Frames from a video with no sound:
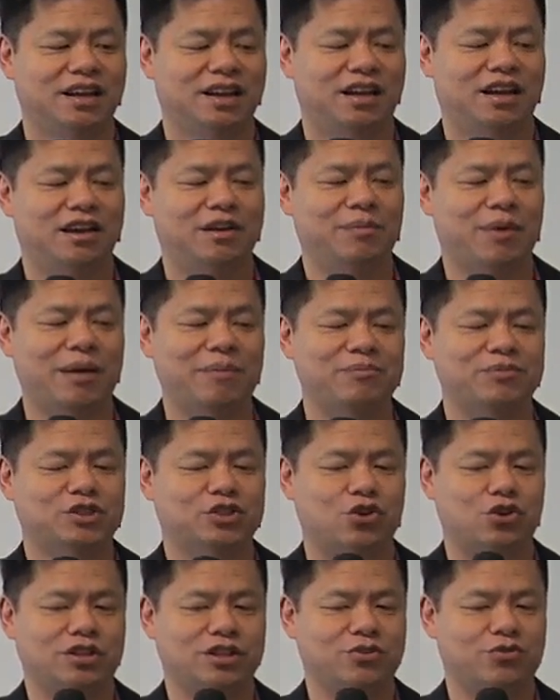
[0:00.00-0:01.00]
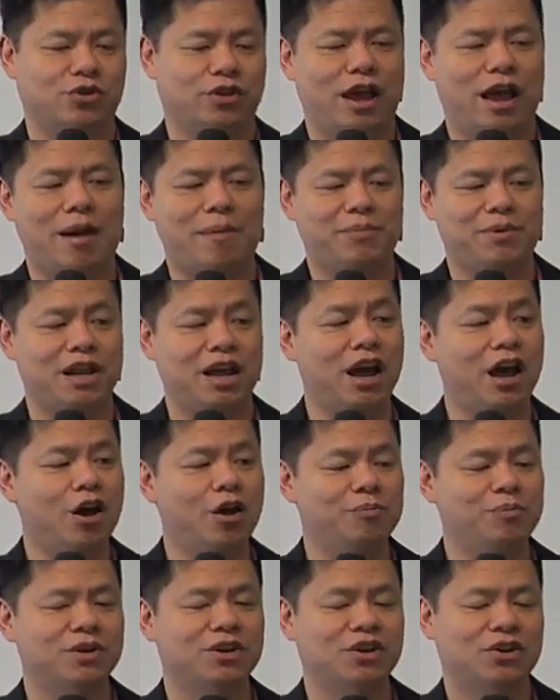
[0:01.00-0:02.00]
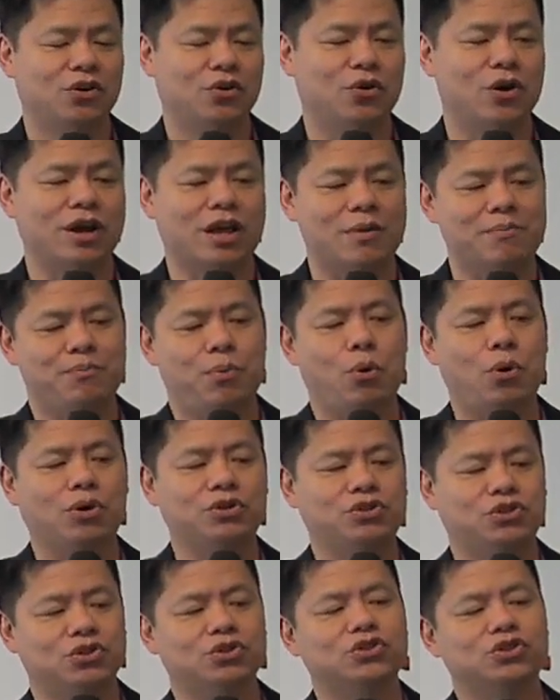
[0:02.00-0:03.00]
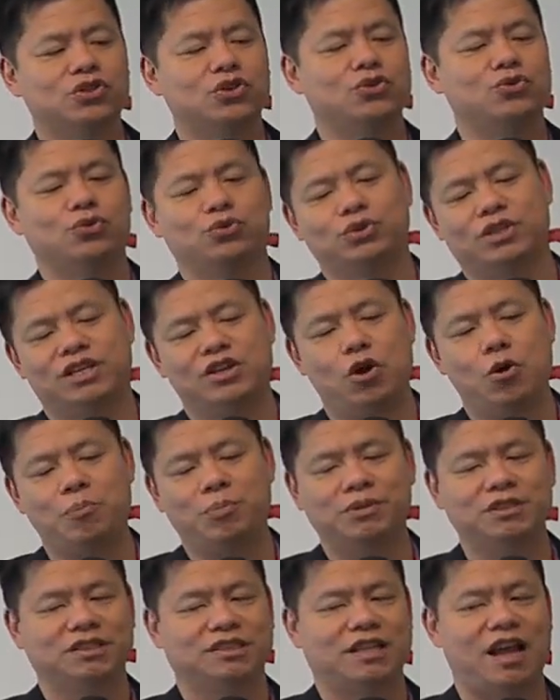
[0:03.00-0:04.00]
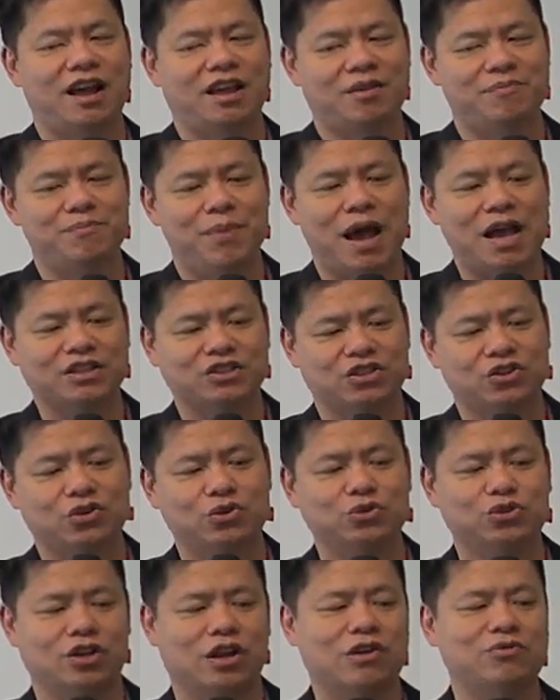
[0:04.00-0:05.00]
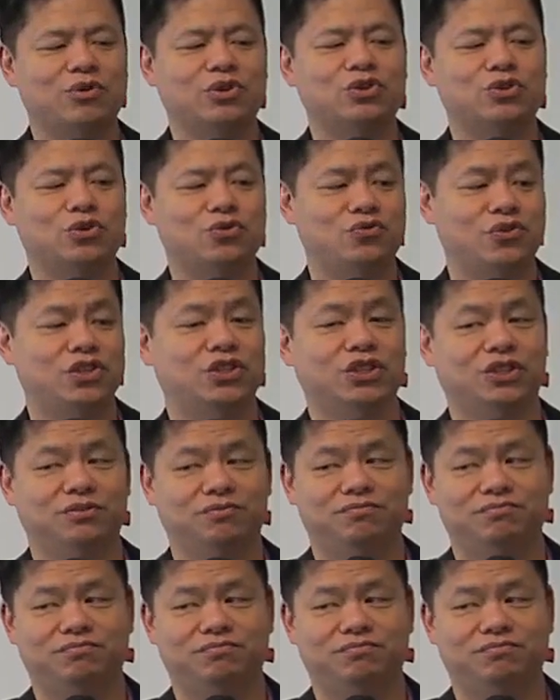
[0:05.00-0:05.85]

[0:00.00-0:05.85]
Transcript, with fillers: um, I'm certainly happy to help, or I can point you to the OpenStack ambassador who's covering your region.